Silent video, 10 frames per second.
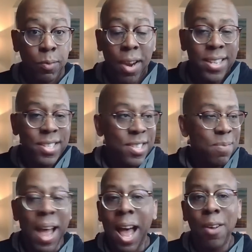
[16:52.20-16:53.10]
right? Just
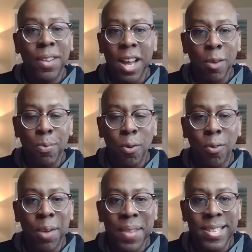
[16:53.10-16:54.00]
some outlier
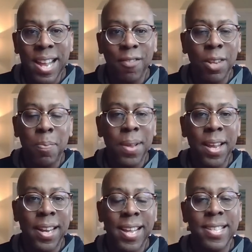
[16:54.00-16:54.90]
program that's not really
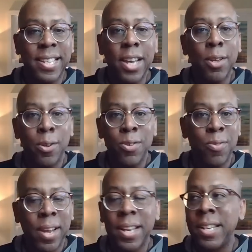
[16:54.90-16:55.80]
playing against killers,
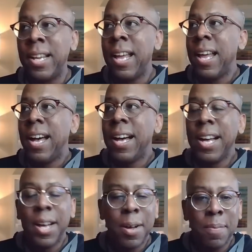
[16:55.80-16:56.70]
right? And
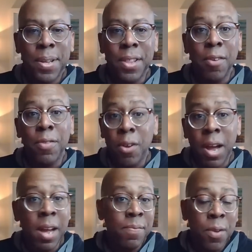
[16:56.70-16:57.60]
but
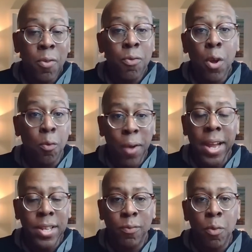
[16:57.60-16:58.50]
they're
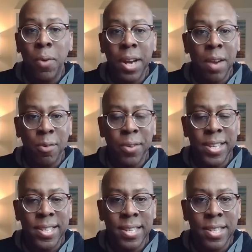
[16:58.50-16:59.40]
ranked for whatever
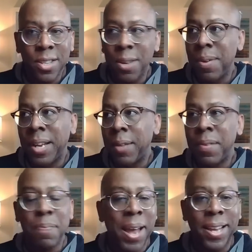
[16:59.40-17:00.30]
reasons.
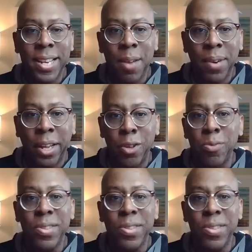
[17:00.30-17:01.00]
Like back in the day when like a